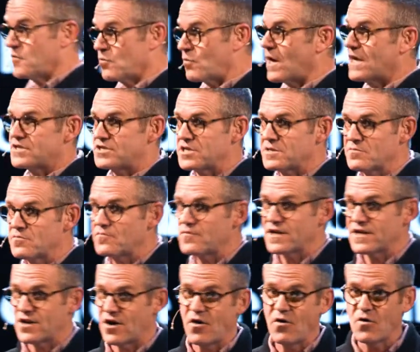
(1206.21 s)
you're watching a
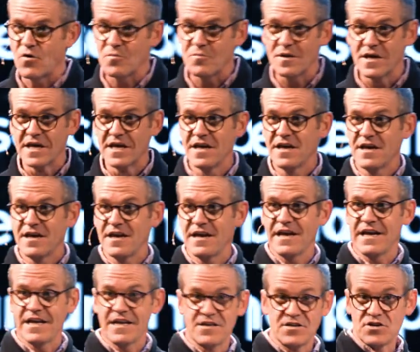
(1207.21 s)
movie at home
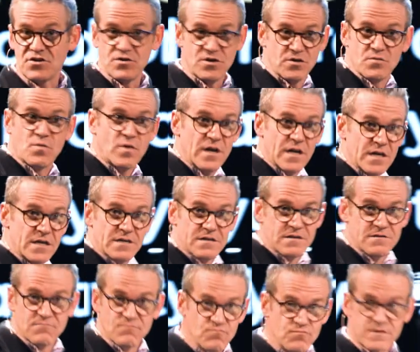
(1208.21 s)
and you want
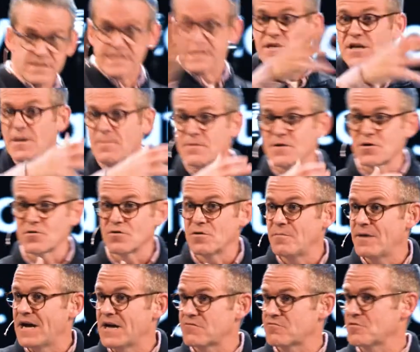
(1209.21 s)
to get up and go to the
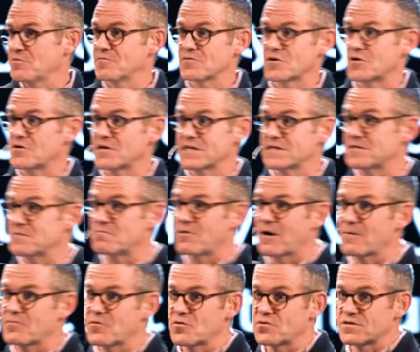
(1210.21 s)
bathroom or go get some
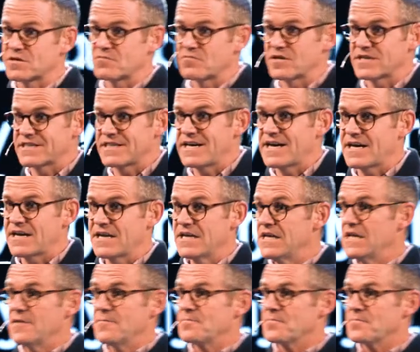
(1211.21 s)
popcorn or something like that,